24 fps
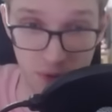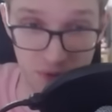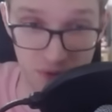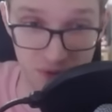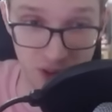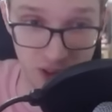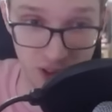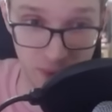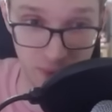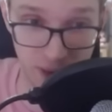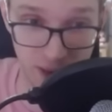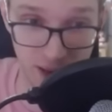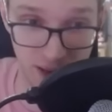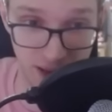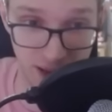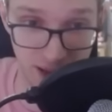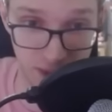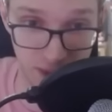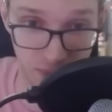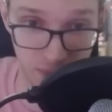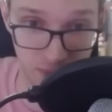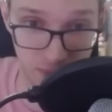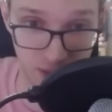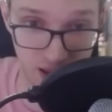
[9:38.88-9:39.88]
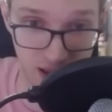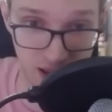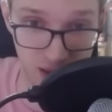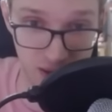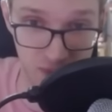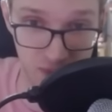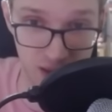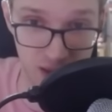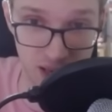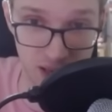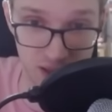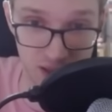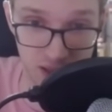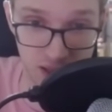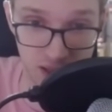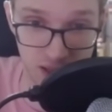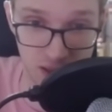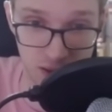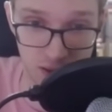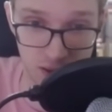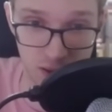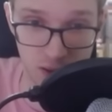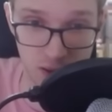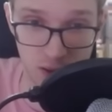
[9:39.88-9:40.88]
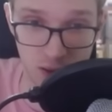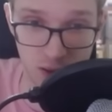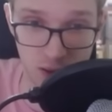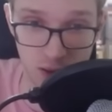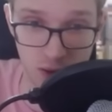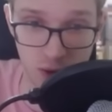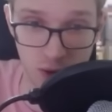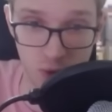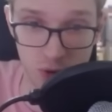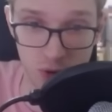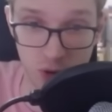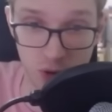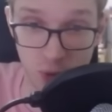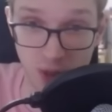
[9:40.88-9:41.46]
for the metagame, evidently. So